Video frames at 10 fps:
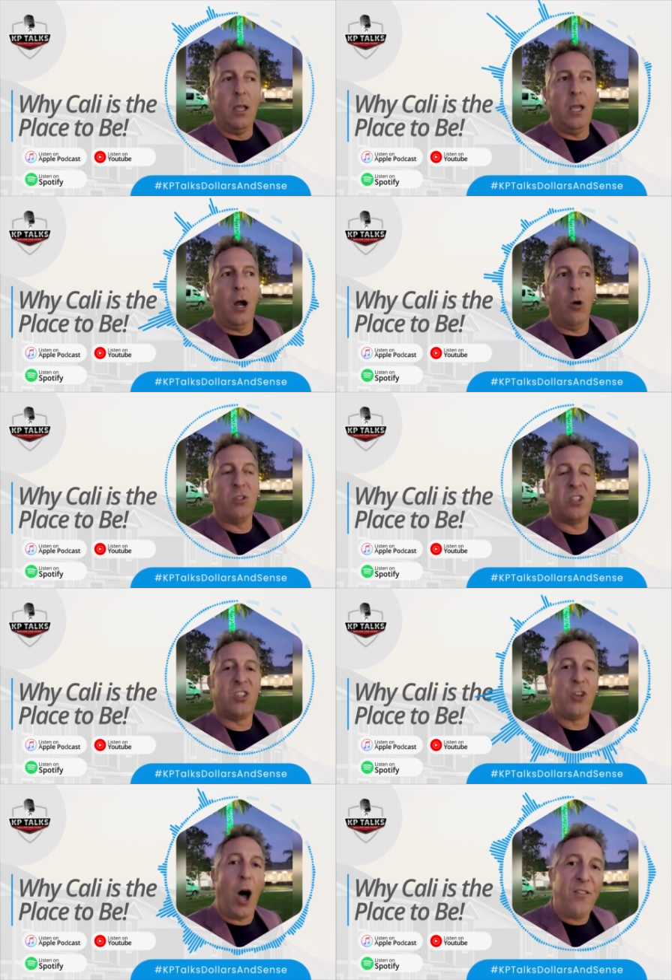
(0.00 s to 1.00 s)
you know,
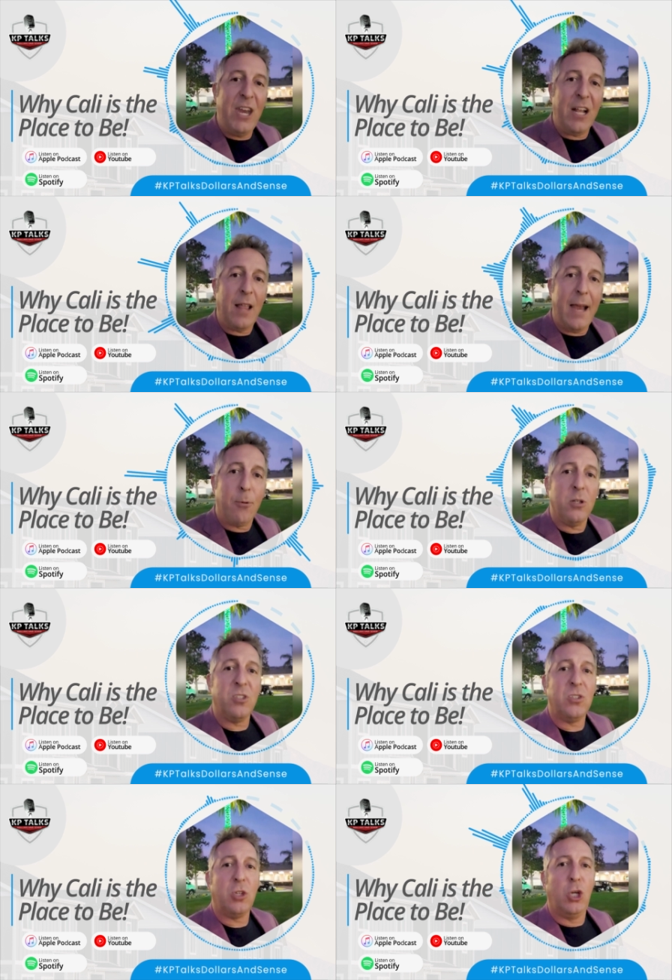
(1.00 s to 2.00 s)
softening labor
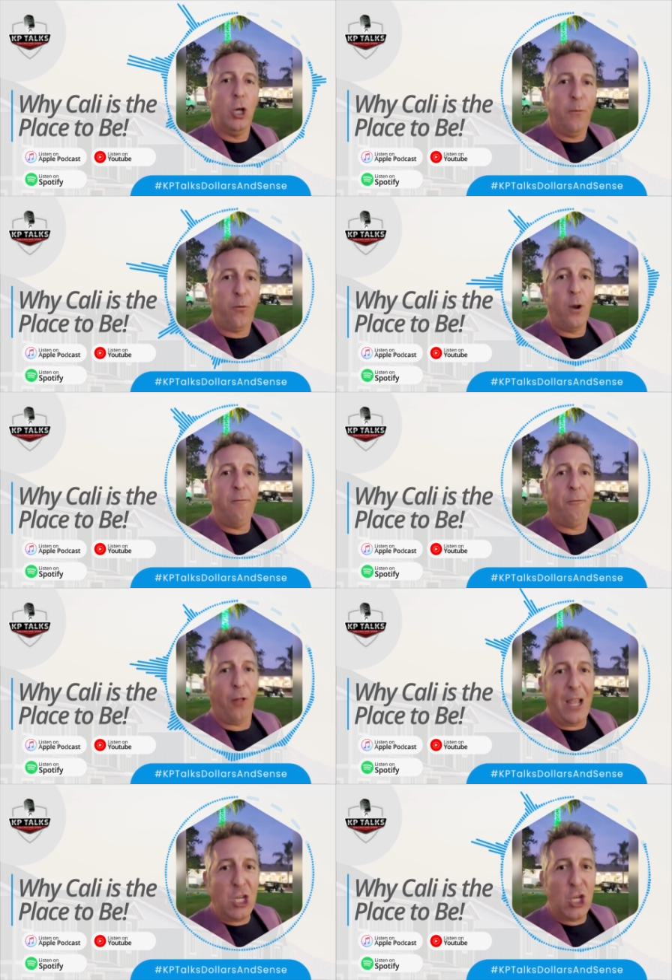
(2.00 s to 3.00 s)
is good for
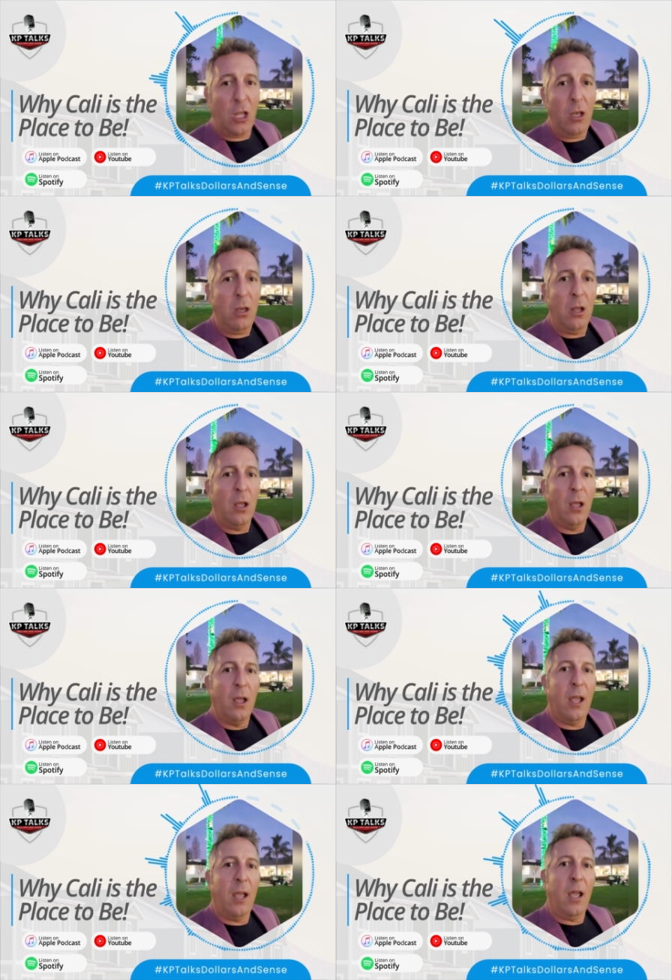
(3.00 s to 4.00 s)
inflation
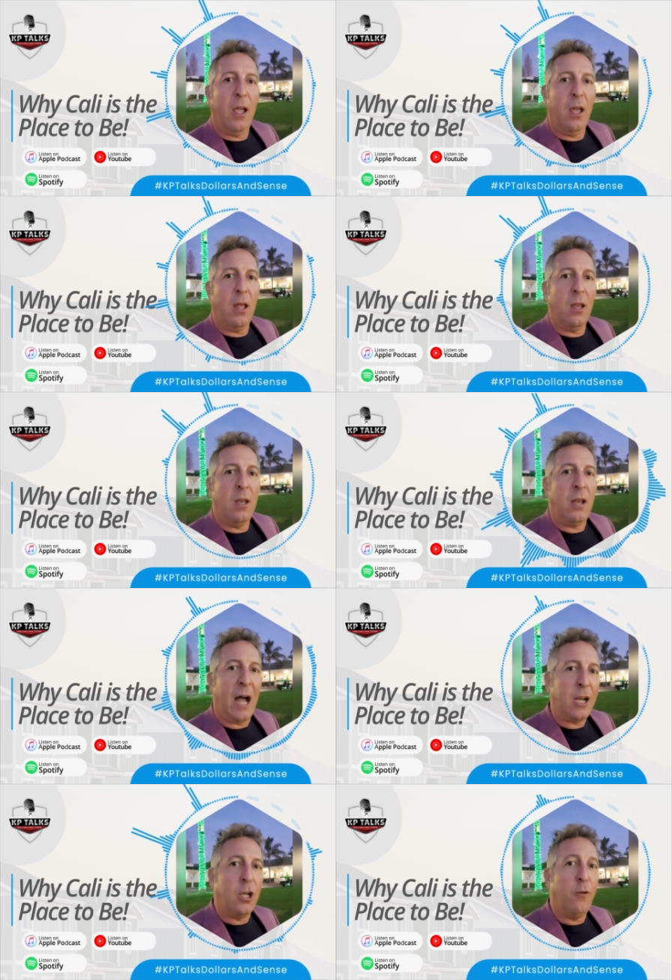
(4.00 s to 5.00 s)
and
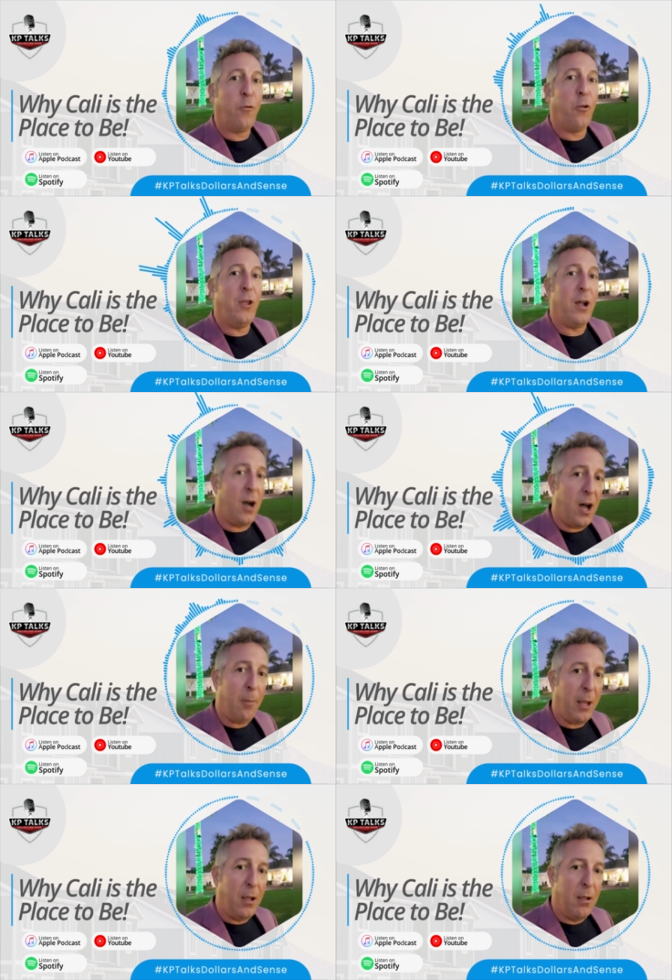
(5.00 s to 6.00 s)
not good for the
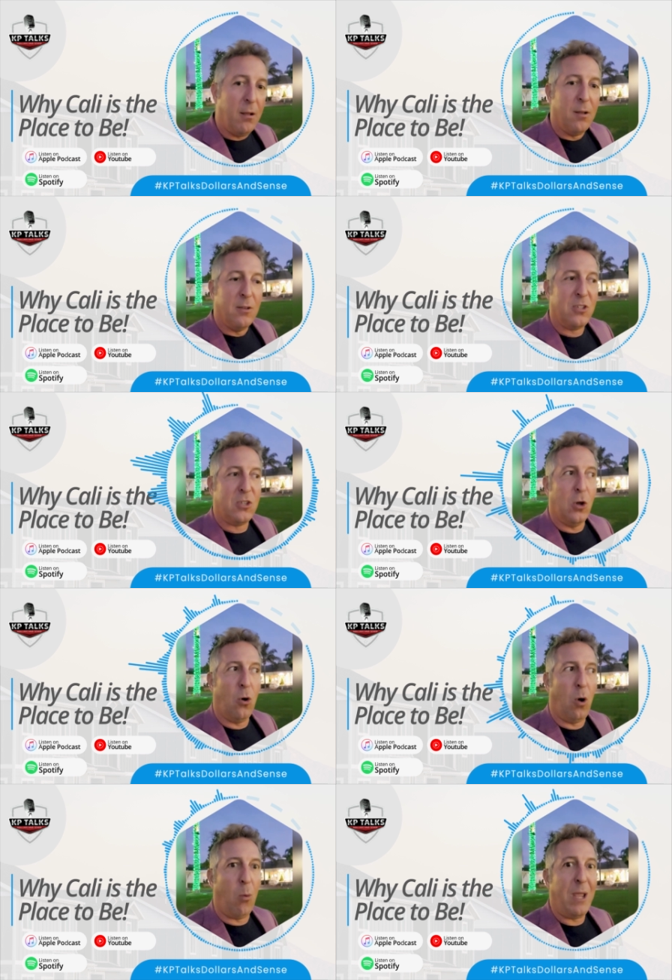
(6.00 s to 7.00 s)
economy.
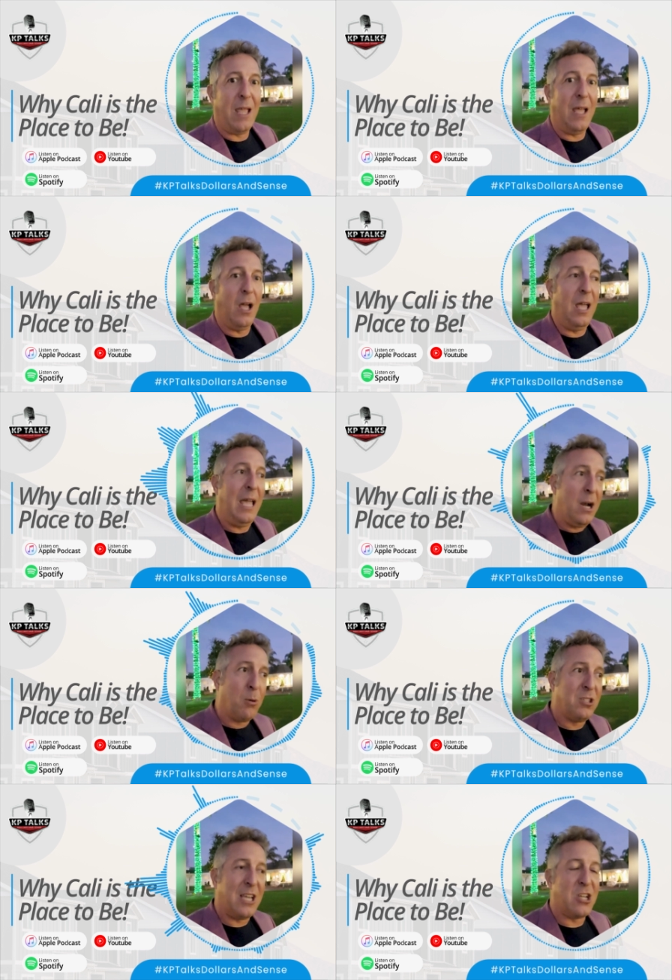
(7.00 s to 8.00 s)
So are we in a
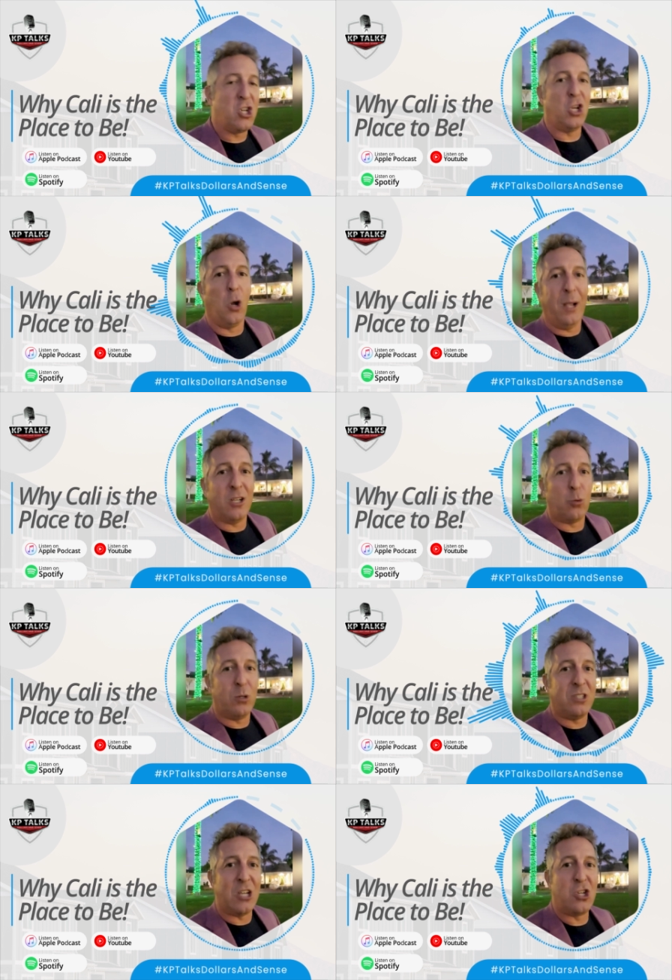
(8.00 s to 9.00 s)
recession, going into
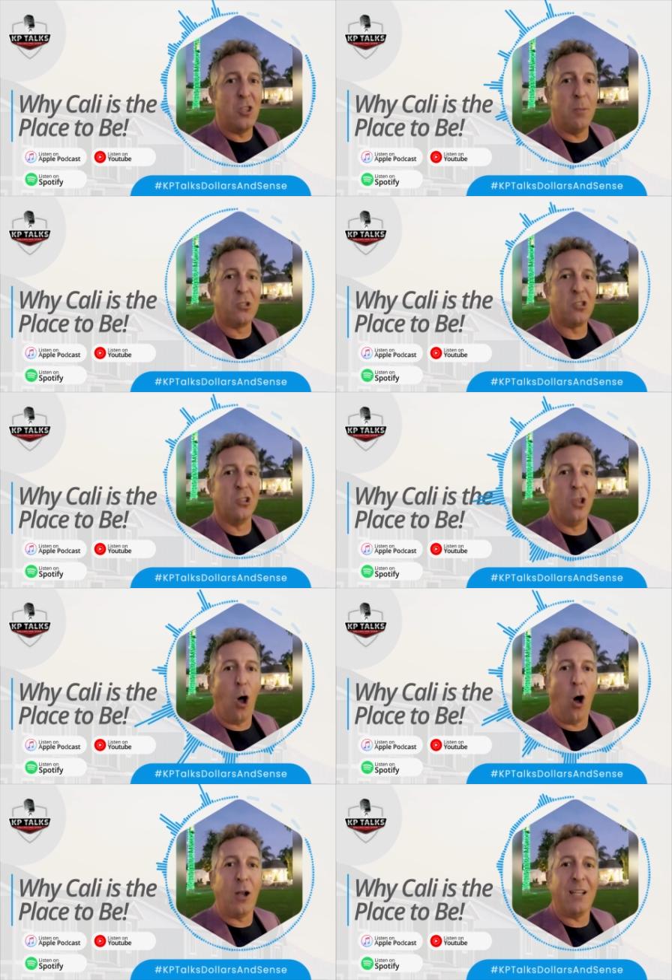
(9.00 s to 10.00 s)
recession, the most
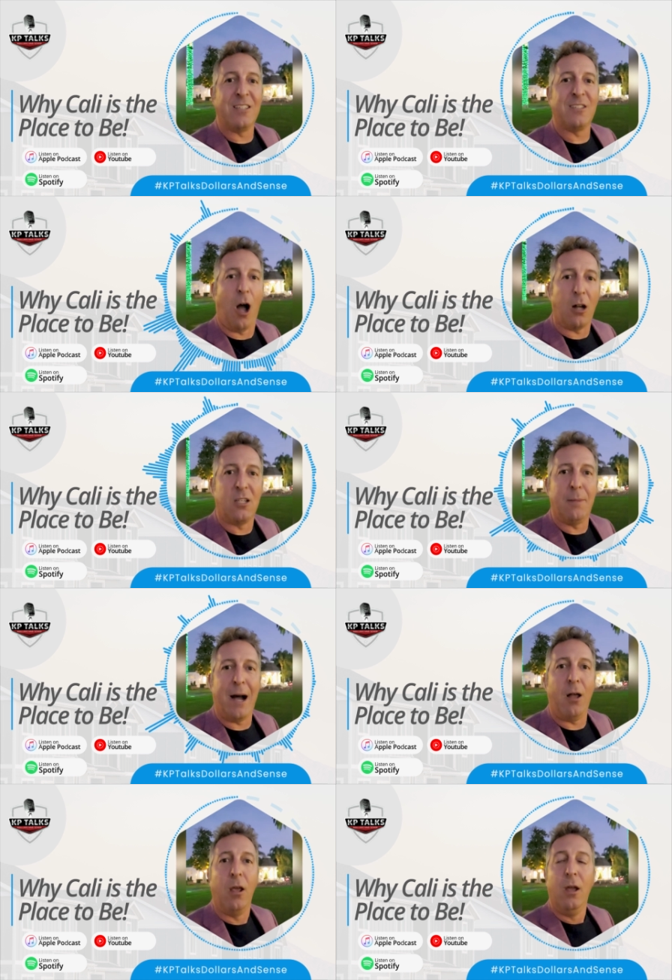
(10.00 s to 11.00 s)
longest talked
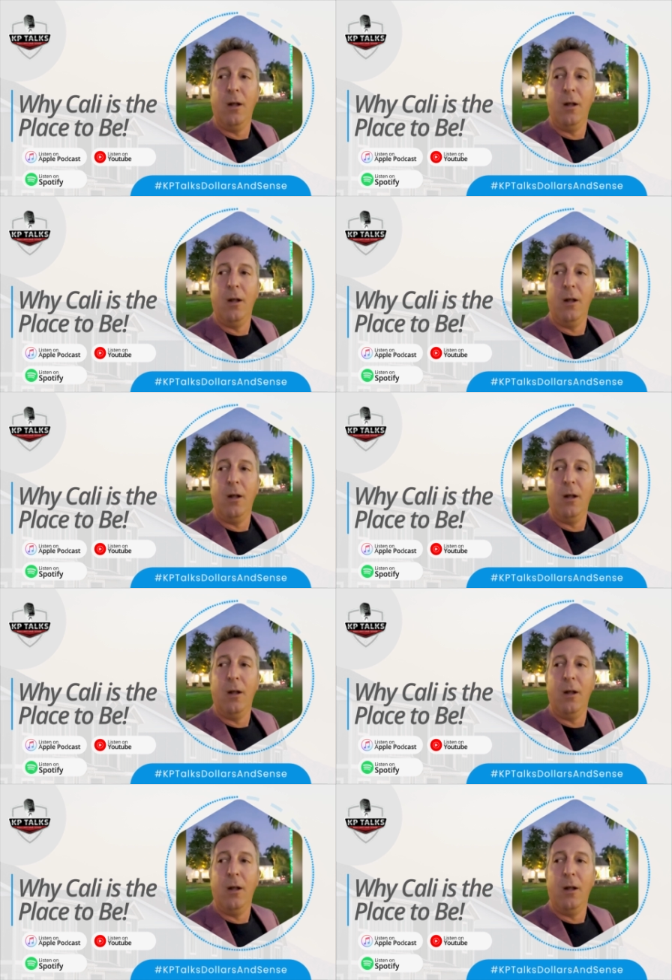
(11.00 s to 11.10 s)
about,